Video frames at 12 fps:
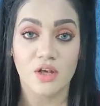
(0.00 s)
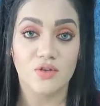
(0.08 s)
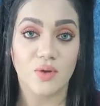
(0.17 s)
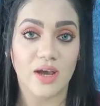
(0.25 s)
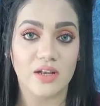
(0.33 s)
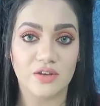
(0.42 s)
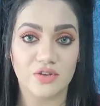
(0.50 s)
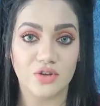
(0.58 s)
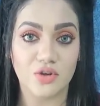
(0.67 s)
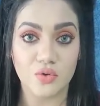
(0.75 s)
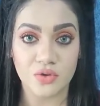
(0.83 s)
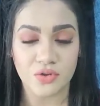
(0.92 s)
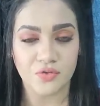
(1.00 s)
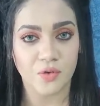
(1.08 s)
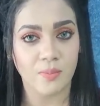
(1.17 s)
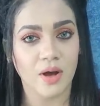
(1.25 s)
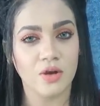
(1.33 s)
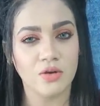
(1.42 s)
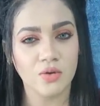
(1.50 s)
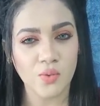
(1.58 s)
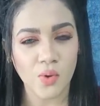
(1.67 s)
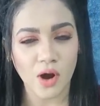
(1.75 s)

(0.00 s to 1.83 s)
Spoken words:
so I just use it for about 2